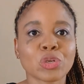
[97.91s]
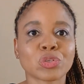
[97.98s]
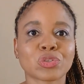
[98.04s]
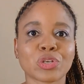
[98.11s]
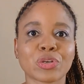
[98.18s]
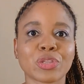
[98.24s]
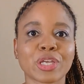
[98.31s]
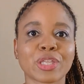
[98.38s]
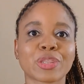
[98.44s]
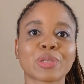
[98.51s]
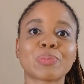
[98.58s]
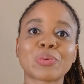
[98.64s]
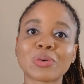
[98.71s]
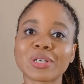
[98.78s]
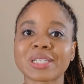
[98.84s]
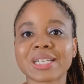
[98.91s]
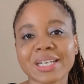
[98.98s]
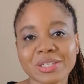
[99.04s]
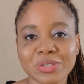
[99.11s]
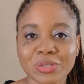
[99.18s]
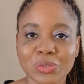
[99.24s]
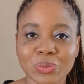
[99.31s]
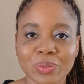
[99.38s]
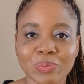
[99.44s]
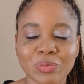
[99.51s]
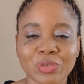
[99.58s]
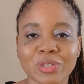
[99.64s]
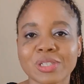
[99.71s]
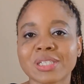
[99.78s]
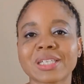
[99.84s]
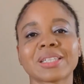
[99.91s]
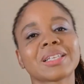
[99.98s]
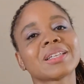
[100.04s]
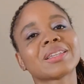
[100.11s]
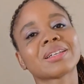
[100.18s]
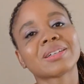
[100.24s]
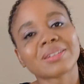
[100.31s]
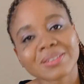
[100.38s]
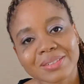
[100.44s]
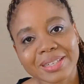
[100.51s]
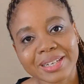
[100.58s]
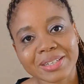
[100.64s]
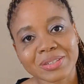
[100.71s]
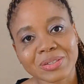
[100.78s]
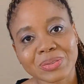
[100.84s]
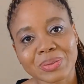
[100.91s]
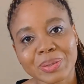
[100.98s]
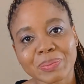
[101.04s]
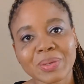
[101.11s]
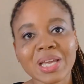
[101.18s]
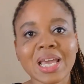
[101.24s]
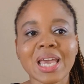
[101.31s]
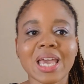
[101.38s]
So then the boys had to swim first and then the girls had to swim.